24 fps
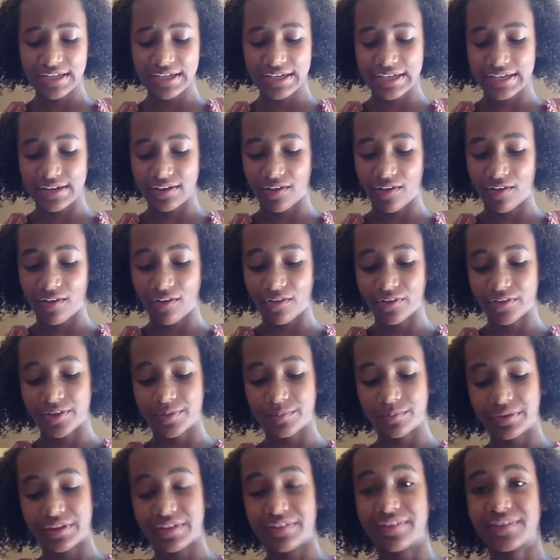it all
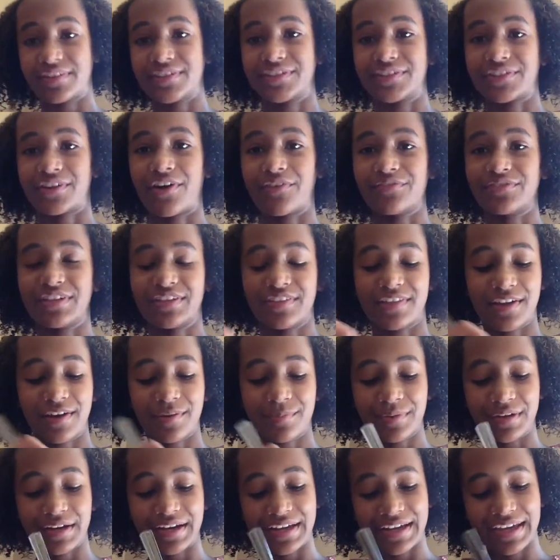completely dissolved in there,
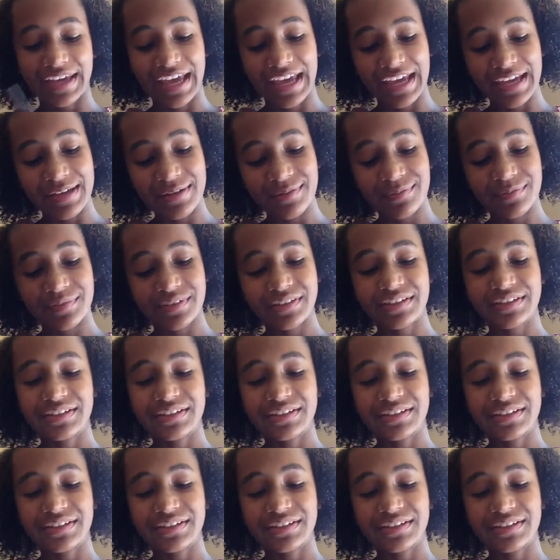but it came